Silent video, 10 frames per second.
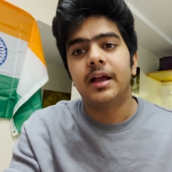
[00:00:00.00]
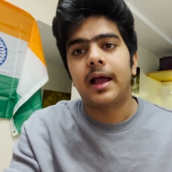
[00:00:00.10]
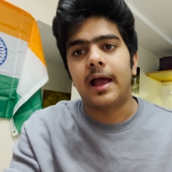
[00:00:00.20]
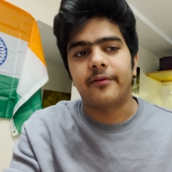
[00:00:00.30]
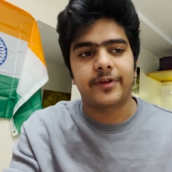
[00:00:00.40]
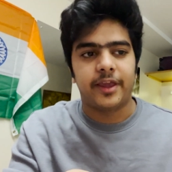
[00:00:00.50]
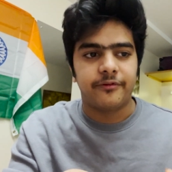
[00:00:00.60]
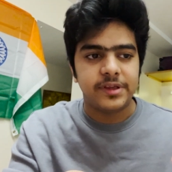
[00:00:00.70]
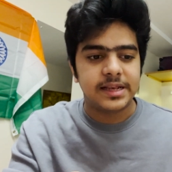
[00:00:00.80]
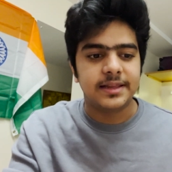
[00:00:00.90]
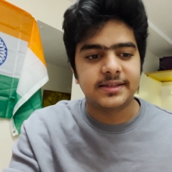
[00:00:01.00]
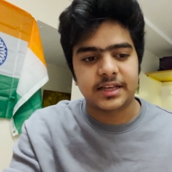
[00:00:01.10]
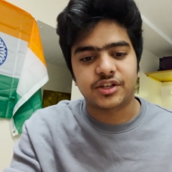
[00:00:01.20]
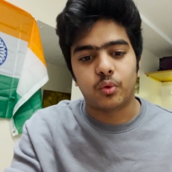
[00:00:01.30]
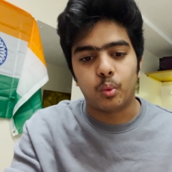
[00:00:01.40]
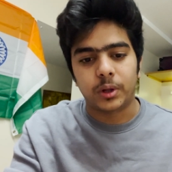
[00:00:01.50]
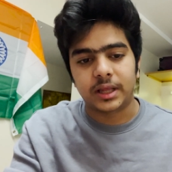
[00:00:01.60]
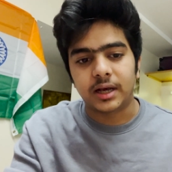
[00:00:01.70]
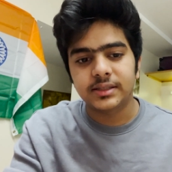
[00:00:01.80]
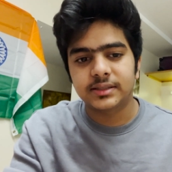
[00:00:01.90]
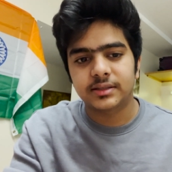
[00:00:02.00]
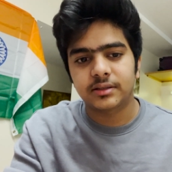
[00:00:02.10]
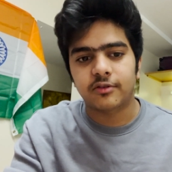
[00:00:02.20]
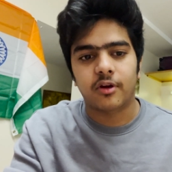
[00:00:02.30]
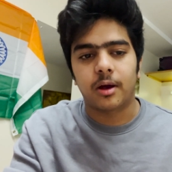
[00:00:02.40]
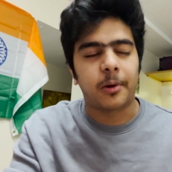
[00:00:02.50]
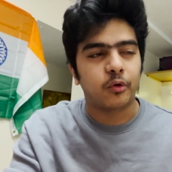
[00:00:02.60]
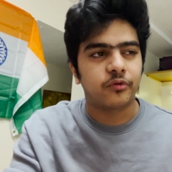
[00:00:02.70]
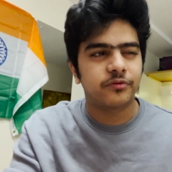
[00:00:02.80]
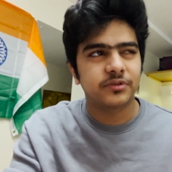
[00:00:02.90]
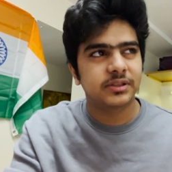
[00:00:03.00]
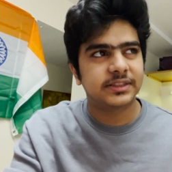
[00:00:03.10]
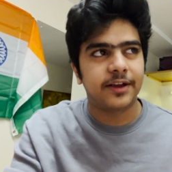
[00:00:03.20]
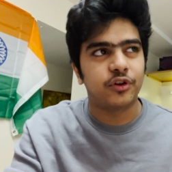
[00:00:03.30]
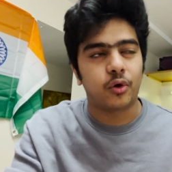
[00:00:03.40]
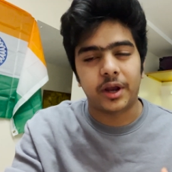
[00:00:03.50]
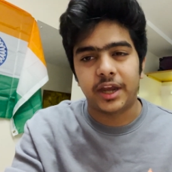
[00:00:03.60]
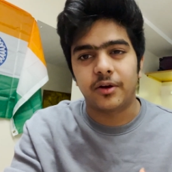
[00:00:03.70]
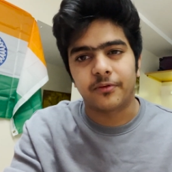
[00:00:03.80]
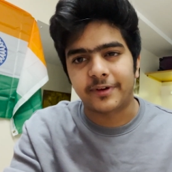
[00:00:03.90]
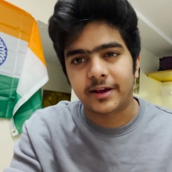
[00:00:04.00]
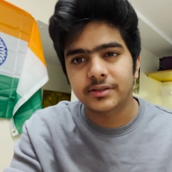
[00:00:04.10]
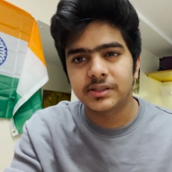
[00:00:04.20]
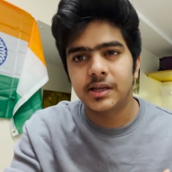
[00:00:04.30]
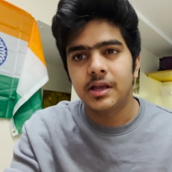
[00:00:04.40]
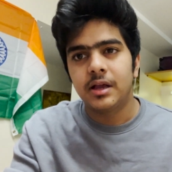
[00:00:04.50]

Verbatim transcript: have a weekly session with us, about 7 or 8 of us,